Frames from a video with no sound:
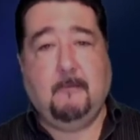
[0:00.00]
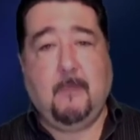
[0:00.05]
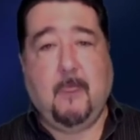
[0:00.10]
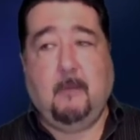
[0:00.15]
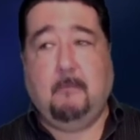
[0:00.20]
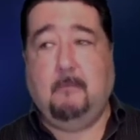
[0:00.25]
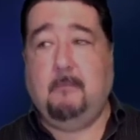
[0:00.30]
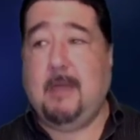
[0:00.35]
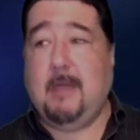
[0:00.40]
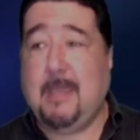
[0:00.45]

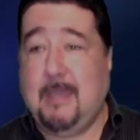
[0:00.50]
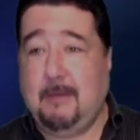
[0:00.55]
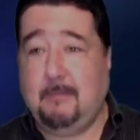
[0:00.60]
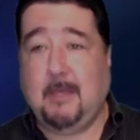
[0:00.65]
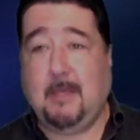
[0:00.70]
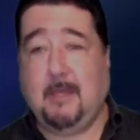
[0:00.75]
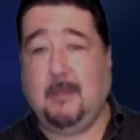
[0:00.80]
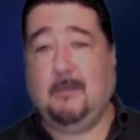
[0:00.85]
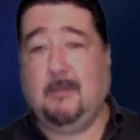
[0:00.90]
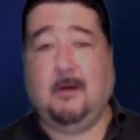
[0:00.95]

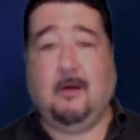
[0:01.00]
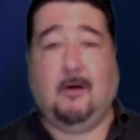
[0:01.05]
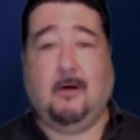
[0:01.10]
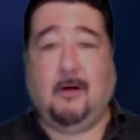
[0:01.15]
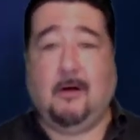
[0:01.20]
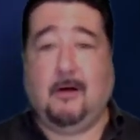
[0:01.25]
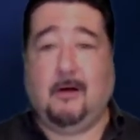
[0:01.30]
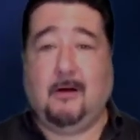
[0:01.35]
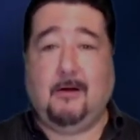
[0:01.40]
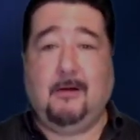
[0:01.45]
Maybe there
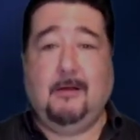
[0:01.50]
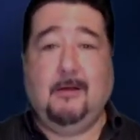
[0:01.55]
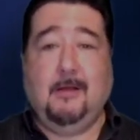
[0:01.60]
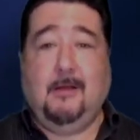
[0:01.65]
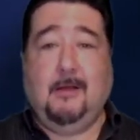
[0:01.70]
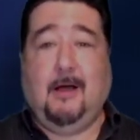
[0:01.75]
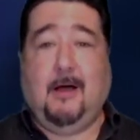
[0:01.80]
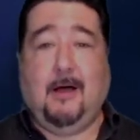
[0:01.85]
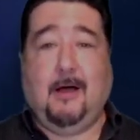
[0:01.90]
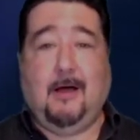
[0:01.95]
are,
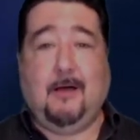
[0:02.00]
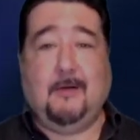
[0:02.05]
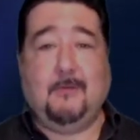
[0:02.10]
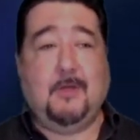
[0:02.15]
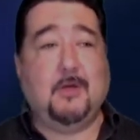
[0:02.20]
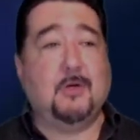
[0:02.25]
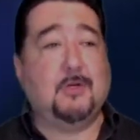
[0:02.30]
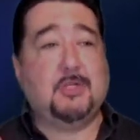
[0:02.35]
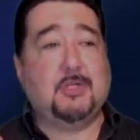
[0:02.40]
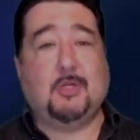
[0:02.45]
uh,
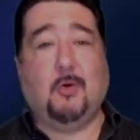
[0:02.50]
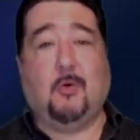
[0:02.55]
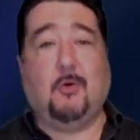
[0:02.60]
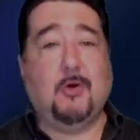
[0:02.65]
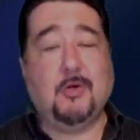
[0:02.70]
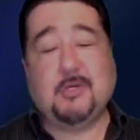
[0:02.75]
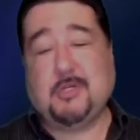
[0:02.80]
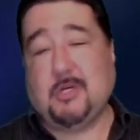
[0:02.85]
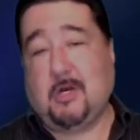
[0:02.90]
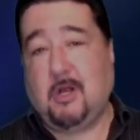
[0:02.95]
you know,
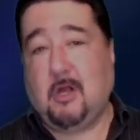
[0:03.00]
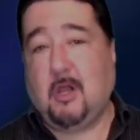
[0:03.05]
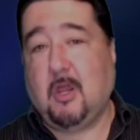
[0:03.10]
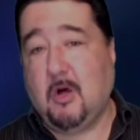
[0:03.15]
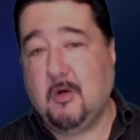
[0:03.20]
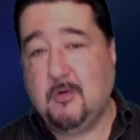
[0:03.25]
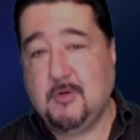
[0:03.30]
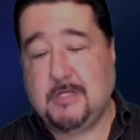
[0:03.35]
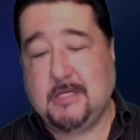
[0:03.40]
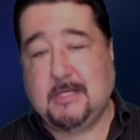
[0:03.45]
stores are
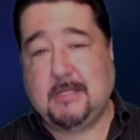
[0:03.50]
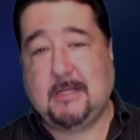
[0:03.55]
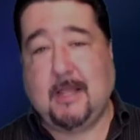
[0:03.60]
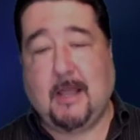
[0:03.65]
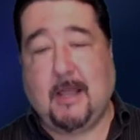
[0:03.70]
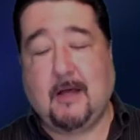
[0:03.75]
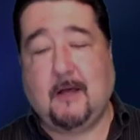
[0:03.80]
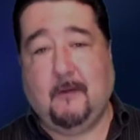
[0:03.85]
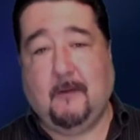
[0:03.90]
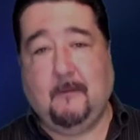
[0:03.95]
closing
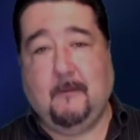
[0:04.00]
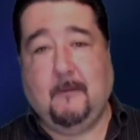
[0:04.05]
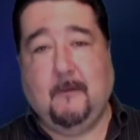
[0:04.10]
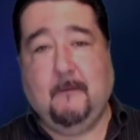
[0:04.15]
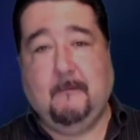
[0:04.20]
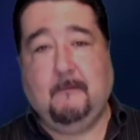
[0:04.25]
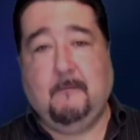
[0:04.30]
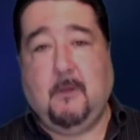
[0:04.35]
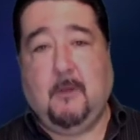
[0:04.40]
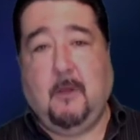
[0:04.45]
down.
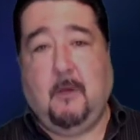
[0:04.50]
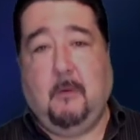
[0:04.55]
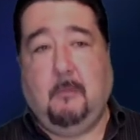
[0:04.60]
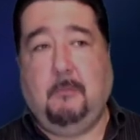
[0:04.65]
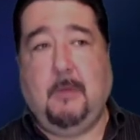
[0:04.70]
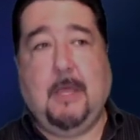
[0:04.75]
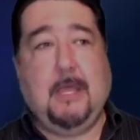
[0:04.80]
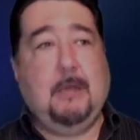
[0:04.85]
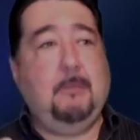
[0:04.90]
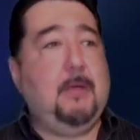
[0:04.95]

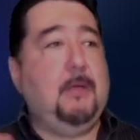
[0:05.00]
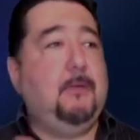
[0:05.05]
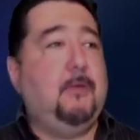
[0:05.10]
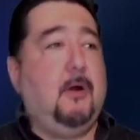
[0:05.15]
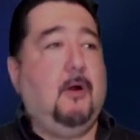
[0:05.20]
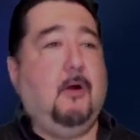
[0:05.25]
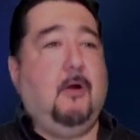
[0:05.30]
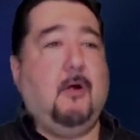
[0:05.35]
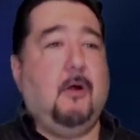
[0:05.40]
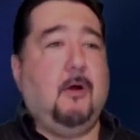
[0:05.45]
Maybe
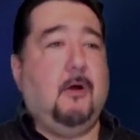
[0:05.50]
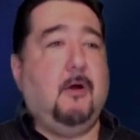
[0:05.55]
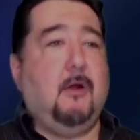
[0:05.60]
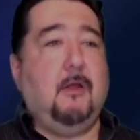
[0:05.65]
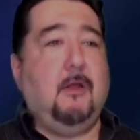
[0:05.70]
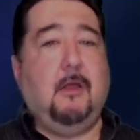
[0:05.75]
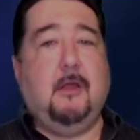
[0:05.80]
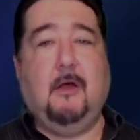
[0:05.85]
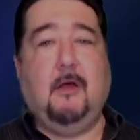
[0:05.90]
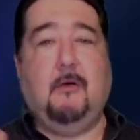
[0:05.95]
there are,
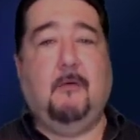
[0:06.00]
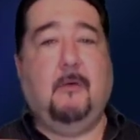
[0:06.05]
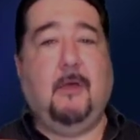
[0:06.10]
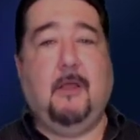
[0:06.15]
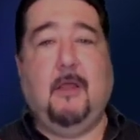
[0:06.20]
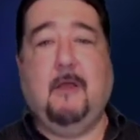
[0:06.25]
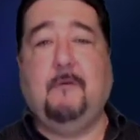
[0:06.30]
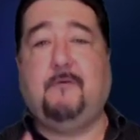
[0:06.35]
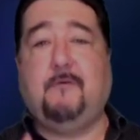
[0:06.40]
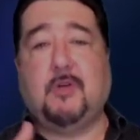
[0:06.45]
you know,
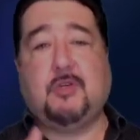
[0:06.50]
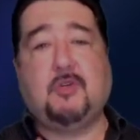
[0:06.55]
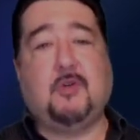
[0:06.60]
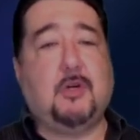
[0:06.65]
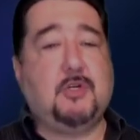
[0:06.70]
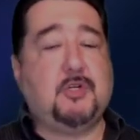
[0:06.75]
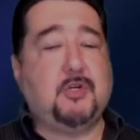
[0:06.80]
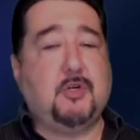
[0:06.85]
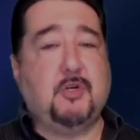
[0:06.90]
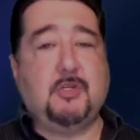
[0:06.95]

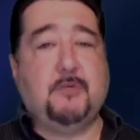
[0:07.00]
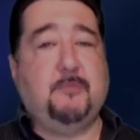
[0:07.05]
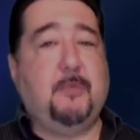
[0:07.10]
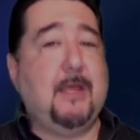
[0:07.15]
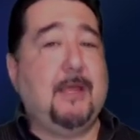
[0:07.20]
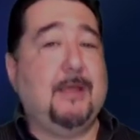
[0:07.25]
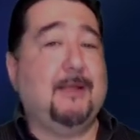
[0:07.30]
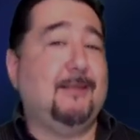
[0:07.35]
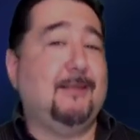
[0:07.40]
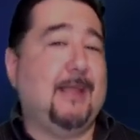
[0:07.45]
infrastructures
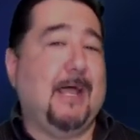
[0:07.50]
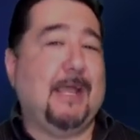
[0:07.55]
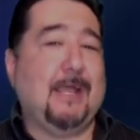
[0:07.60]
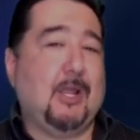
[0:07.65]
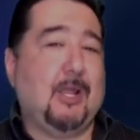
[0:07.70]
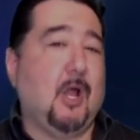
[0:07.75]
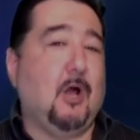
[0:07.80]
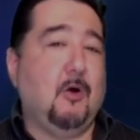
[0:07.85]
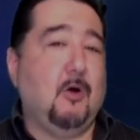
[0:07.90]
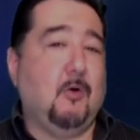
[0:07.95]
being let
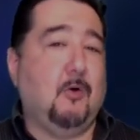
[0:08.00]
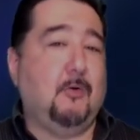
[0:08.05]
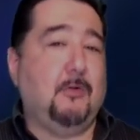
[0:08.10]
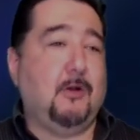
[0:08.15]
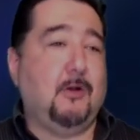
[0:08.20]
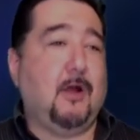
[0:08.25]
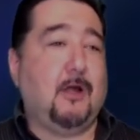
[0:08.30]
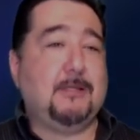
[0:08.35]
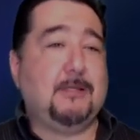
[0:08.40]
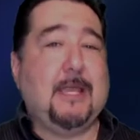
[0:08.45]
go and they're
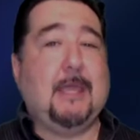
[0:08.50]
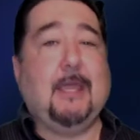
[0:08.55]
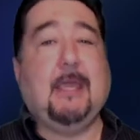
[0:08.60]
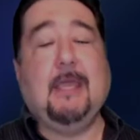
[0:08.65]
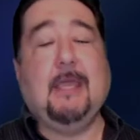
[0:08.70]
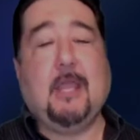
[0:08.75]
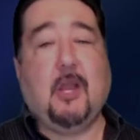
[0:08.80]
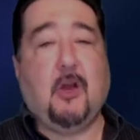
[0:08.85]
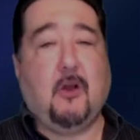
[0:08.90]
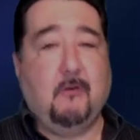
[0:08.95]
not
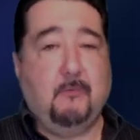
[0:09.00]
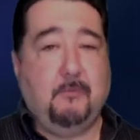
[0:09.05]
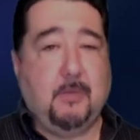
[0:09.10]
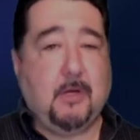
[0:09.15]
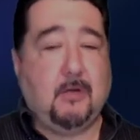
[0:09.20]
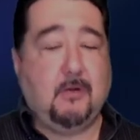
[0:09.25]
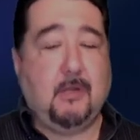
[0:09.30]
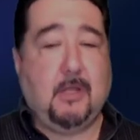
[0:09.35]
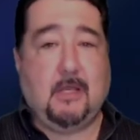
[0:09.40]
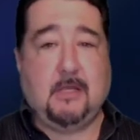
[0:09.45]
taking care of
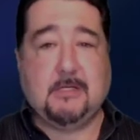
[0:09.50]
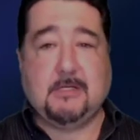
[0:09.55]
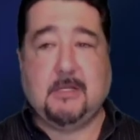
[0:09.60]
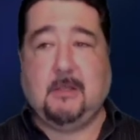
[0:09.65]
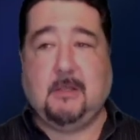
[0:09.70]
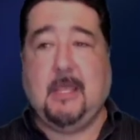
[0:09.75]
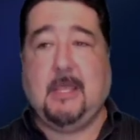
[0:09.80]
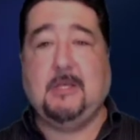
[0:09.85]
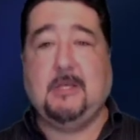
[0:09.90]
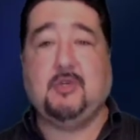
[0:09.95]
buildings
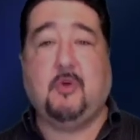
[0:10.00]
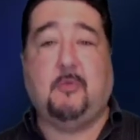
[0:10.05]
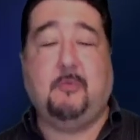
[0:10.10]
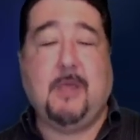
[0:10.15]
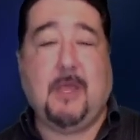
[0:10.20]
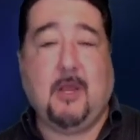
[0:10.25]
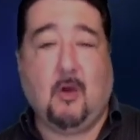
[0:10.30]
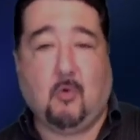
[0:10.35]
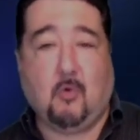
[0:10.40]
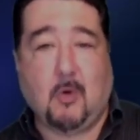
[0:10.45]
and things are
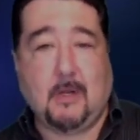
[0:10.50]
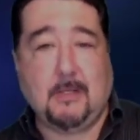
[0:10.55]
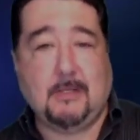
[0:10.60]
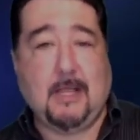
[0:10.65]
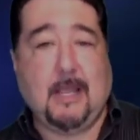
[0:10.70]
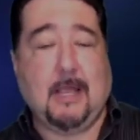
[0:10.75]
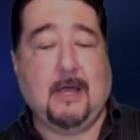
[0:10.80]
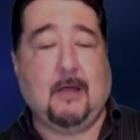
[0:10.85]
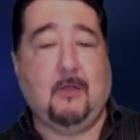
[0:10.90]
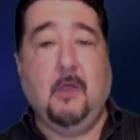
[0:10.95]
being run
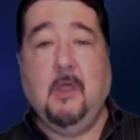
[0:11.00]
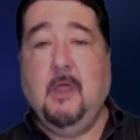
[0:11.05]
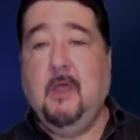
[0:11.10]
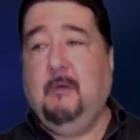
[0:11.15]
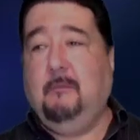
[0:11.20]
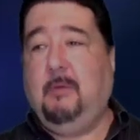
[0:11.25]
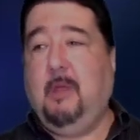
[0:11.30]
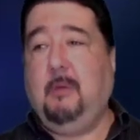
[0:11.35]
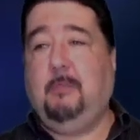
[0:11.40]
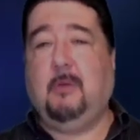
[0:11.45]
down.
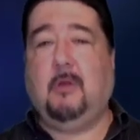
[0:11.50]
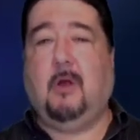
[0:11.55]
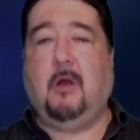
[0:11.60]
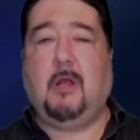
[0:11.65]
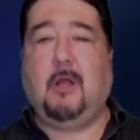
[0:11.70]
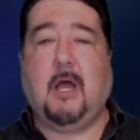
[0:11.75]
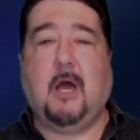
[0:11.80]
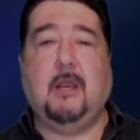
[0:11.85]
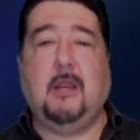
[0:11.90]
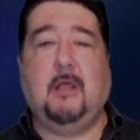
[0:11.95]
People aren't
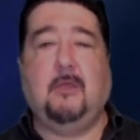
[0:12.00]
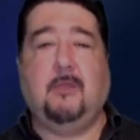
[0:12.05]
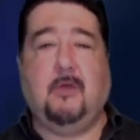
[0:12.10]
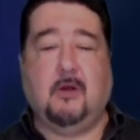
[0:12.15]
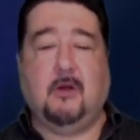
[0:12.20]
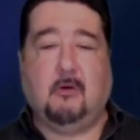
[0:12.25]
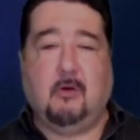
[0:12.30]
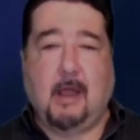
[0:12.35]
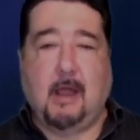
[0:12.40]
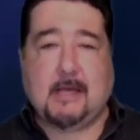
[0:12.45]
cutting their
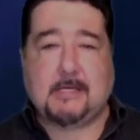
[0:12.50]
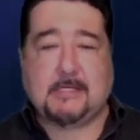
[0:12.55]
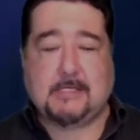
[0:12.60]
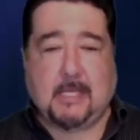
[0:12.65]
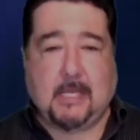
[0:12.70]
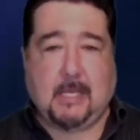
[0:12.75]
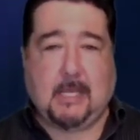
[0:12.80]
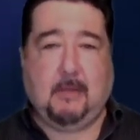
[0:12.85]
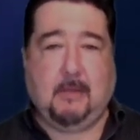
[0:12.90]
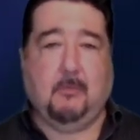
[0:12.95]
grass
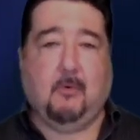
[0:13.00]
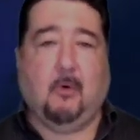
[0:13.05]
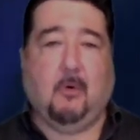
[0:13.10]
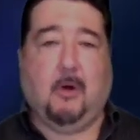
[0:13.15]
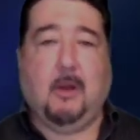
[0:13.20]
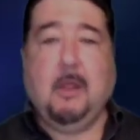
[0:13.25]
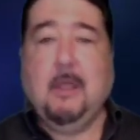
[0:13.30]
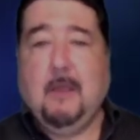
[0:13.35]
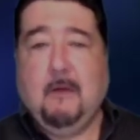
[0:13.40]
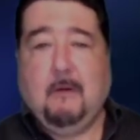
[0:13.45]

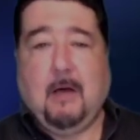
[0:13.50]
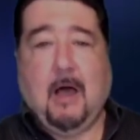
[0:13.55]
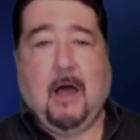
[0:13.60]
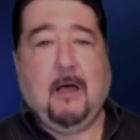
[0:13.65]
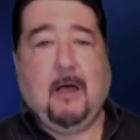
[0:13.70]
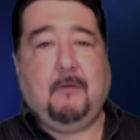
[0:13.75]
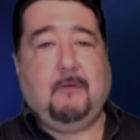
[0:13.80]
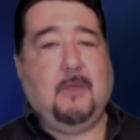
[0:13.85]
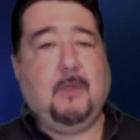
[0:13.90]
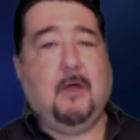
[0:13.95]
anymore.
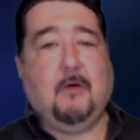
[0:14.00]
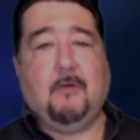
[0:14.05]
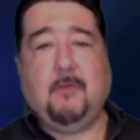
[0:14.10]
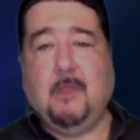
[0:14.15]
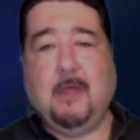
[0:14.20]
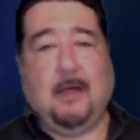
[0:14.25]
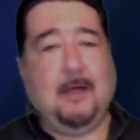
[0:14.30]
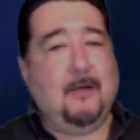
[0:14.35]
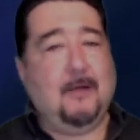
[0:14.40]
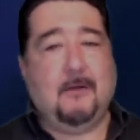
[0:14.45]
Uh, you
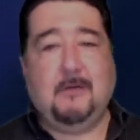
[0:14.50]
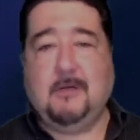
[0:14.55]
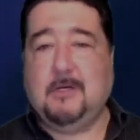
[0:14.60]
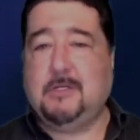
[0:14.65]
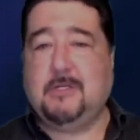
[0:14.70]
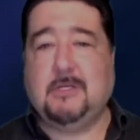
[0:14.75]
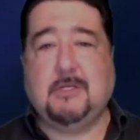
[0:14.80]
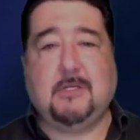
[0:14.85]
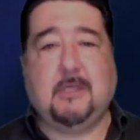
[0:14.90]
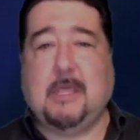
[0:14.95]
know, uh,
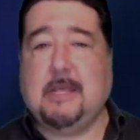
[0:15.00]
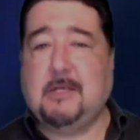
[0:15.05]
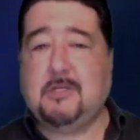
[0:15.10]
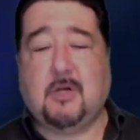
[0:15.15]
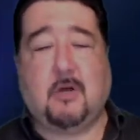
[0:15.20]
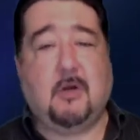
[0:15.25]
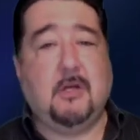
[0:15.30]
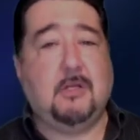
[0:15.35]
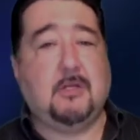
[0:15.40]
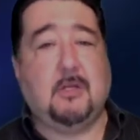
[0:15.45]
there's just things
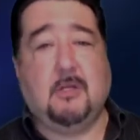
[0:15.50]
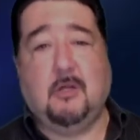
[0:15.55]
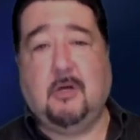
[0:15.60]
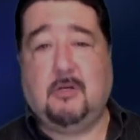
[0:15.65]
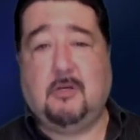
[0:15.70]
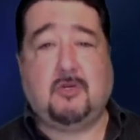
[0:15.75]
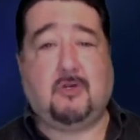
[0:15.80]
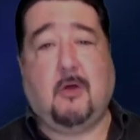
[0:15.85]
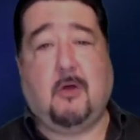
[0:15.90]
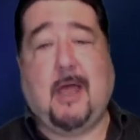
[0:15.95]
starting to
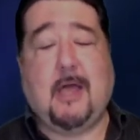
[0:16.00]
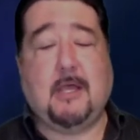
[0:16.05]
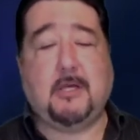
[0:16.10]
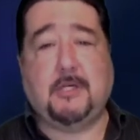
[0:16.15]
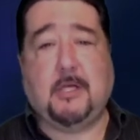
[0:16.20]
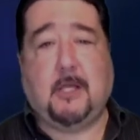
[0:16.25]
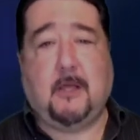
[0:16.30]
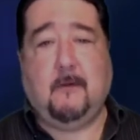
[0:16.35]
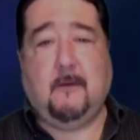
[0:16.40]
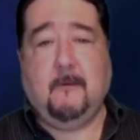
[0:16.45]
look
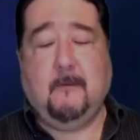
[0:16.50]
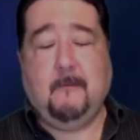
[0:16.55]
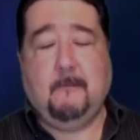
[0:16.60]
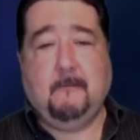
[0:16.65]
trashy.